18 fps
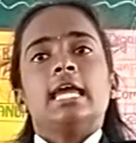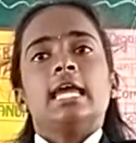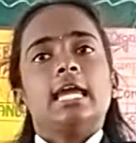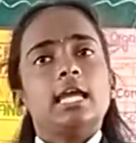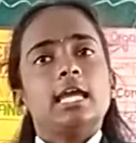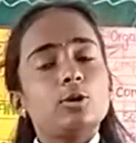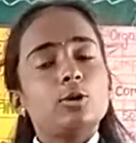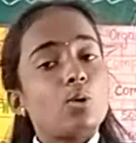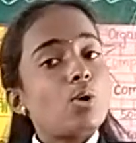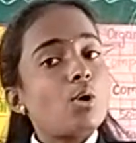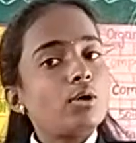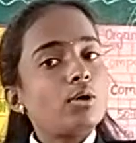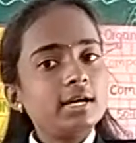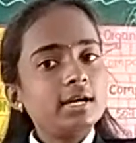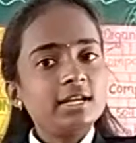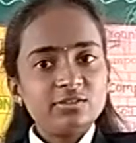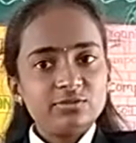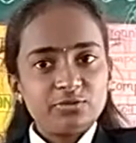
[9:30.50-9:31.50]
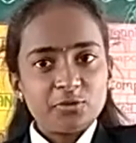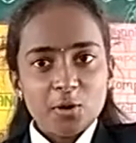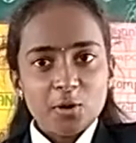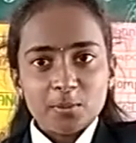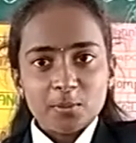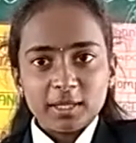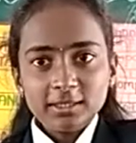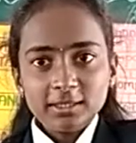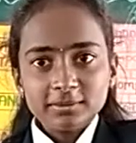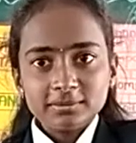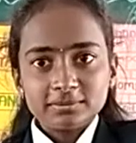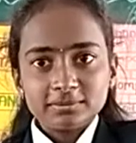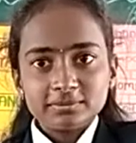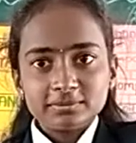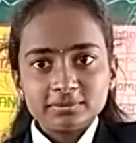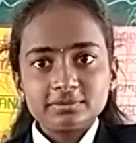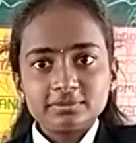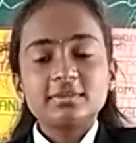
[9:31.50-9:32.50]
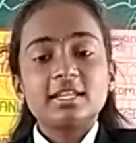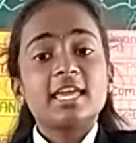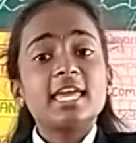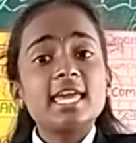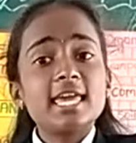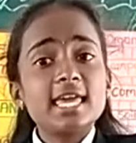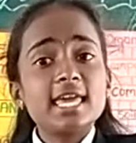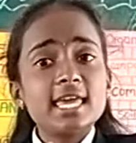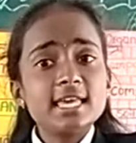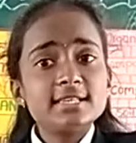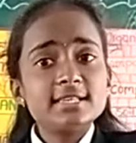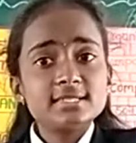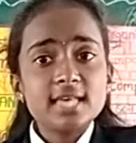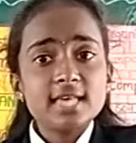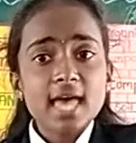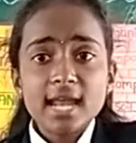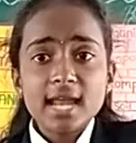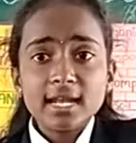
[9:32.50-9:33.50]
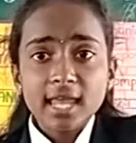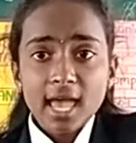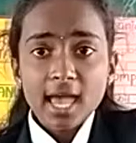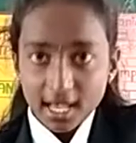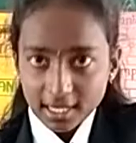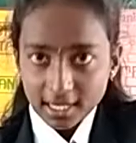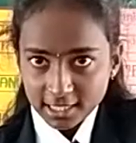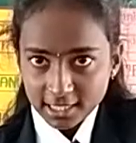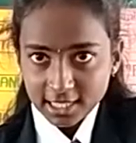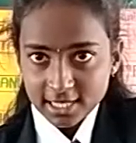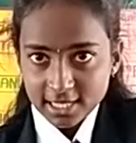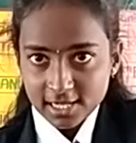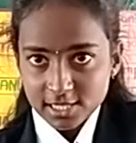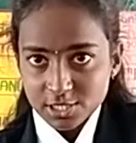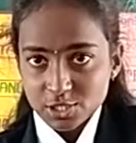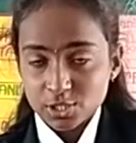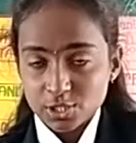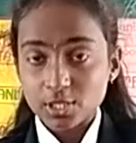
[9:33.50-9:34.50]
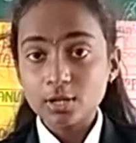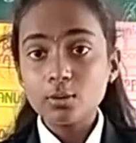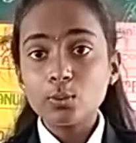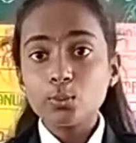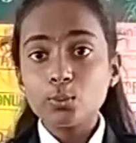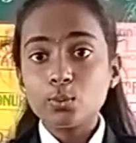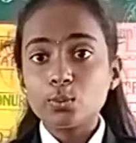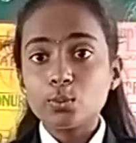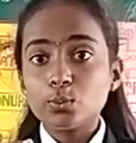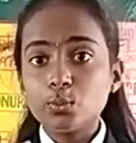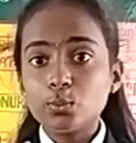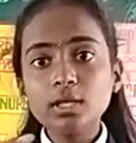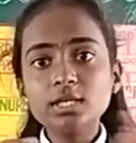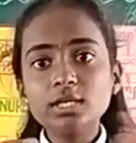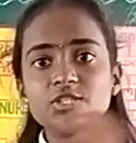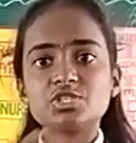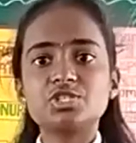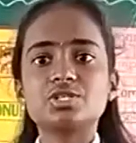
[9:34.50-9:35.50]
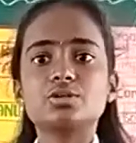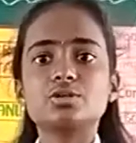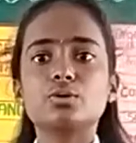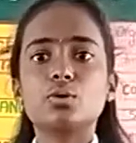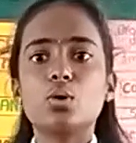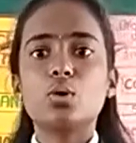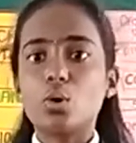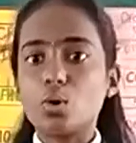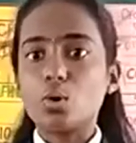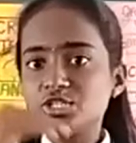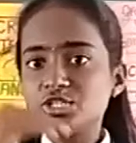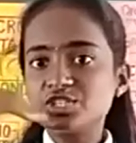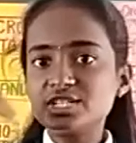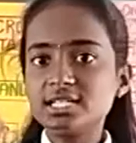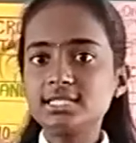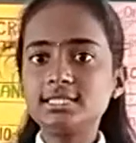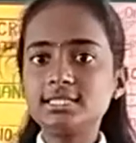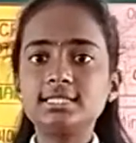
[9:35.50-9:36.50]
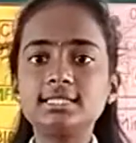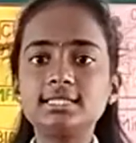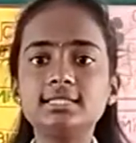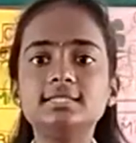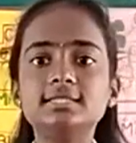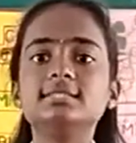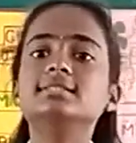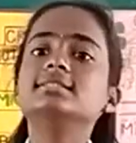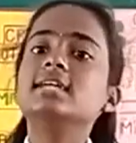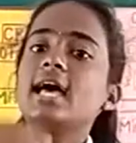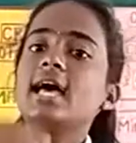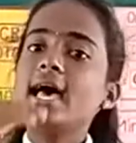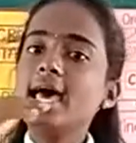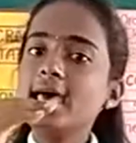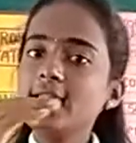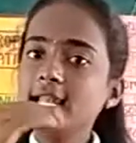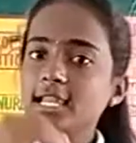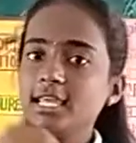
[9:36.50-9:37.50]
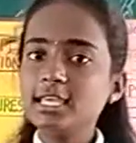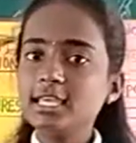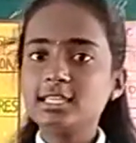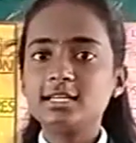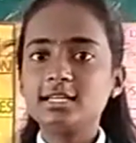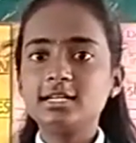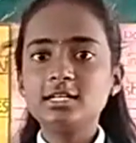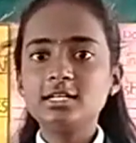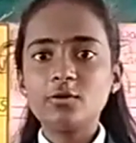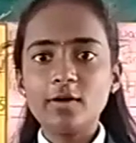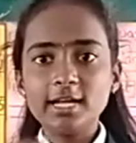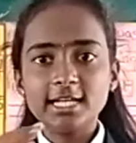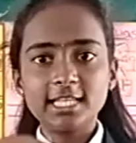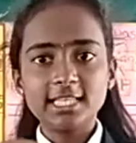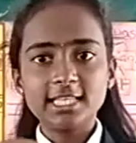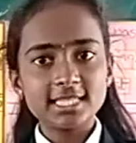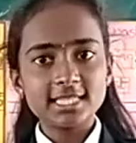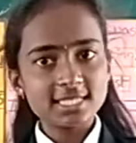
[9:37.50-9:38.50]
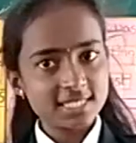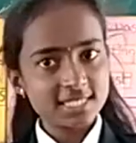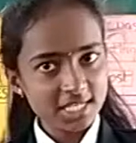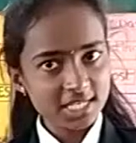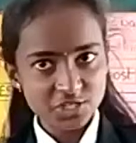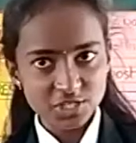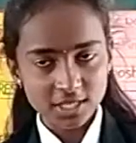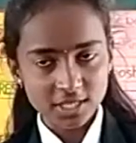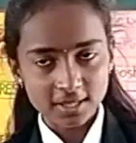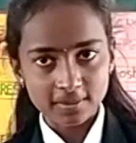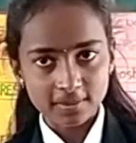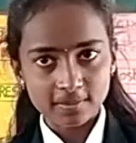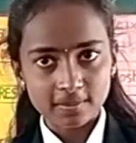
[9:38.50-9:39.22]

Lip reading: In organic farming is an agriculture which originated early in the 20th century